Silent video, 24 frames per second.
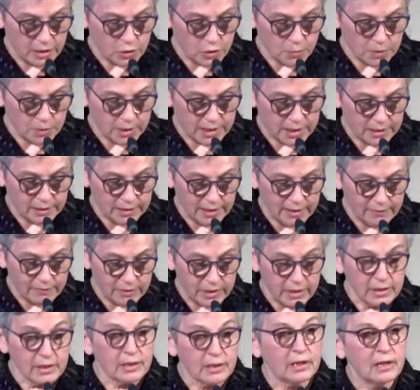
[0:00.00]
2011,
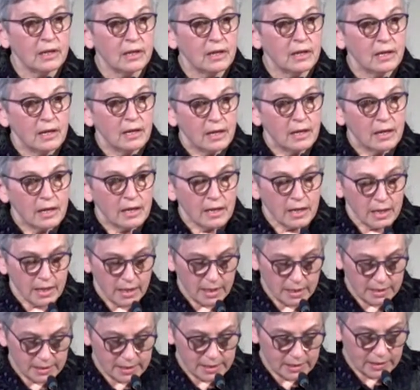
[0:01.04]

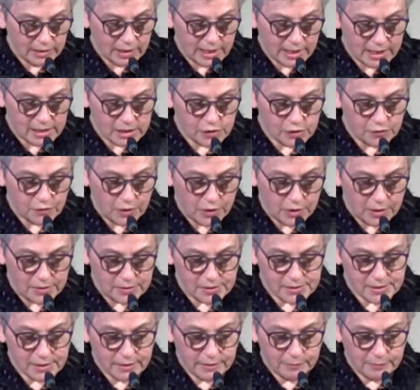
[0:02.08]
and in Glens Falls.